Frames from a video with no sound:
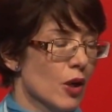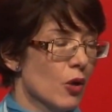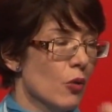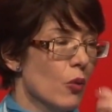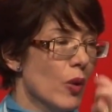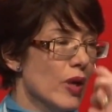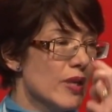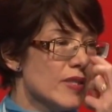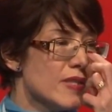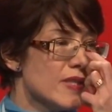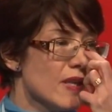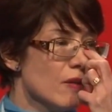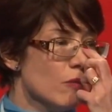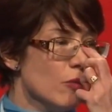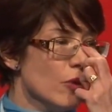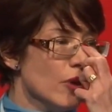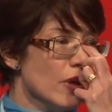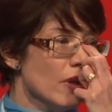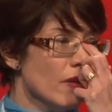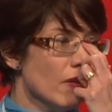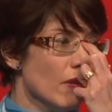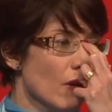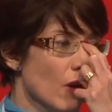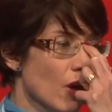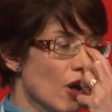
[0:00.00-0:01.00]
When someone
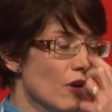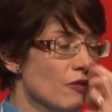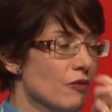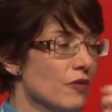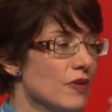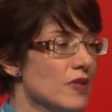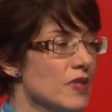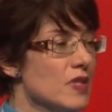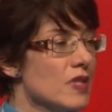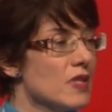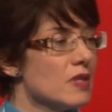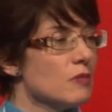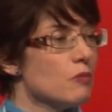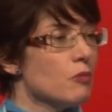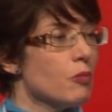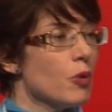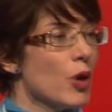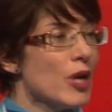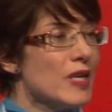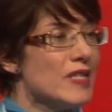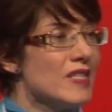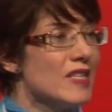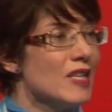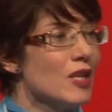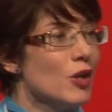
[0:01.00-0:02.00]
in the office is
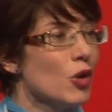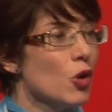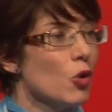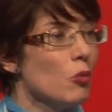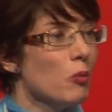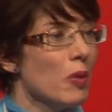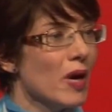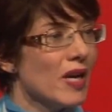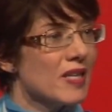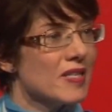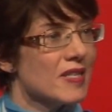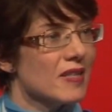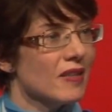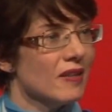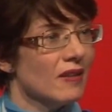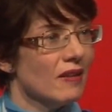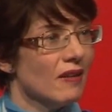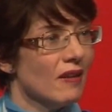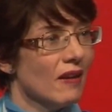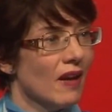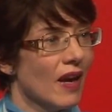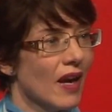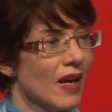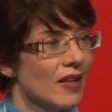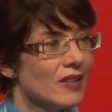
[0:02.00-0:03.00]
pressing your button
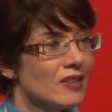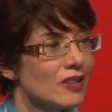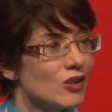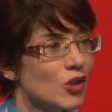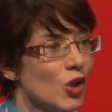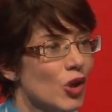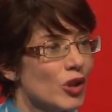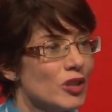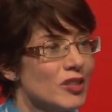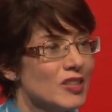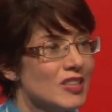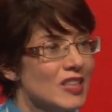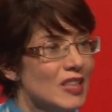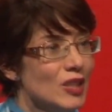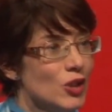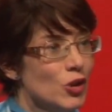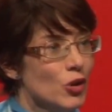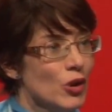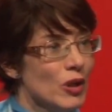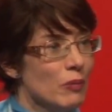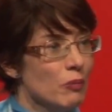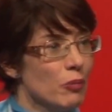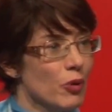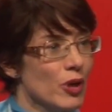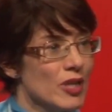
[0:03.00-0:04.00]
and
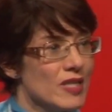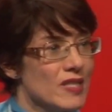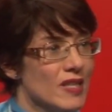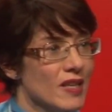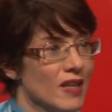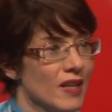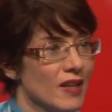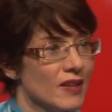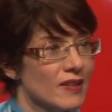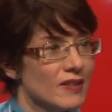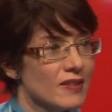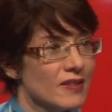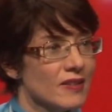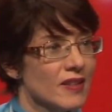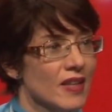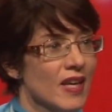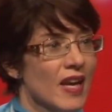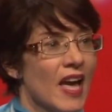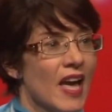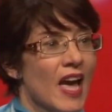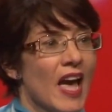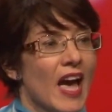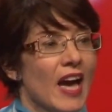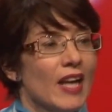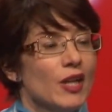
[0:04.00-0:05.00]
continually pressing it,
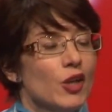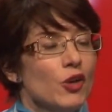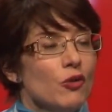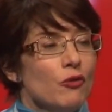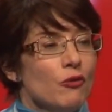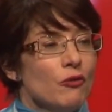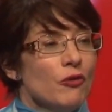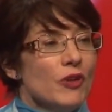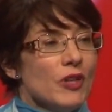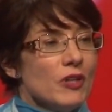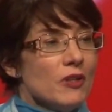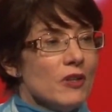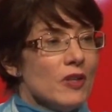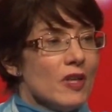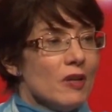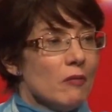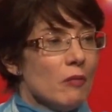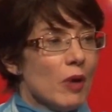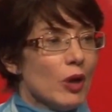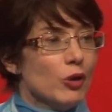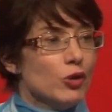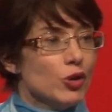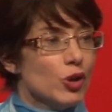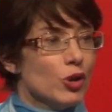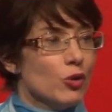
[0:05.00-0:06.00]
and you feel the
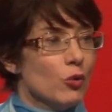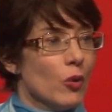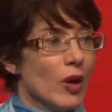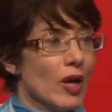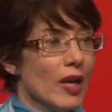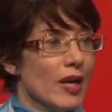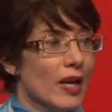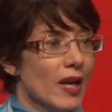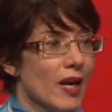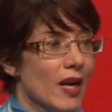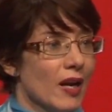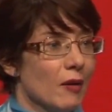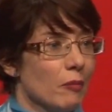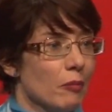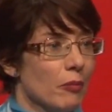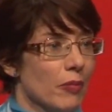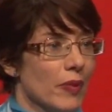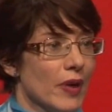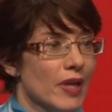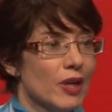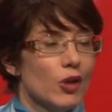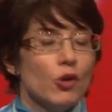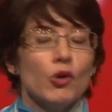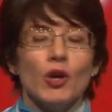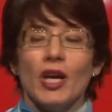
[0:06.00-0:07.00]
emotion welling up
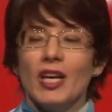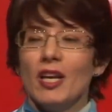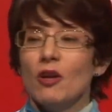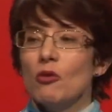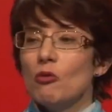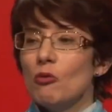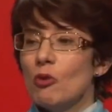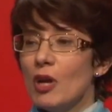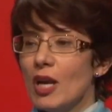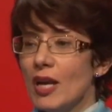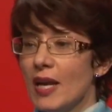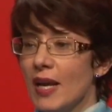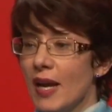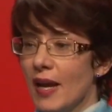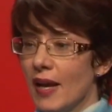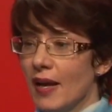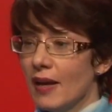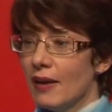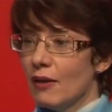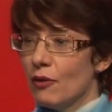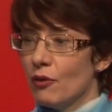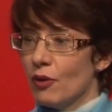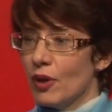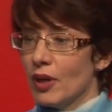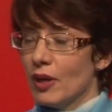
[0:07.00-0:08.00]
and you're getting really
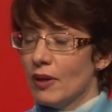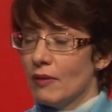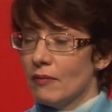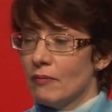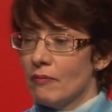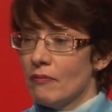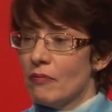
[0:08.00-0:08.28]
angry,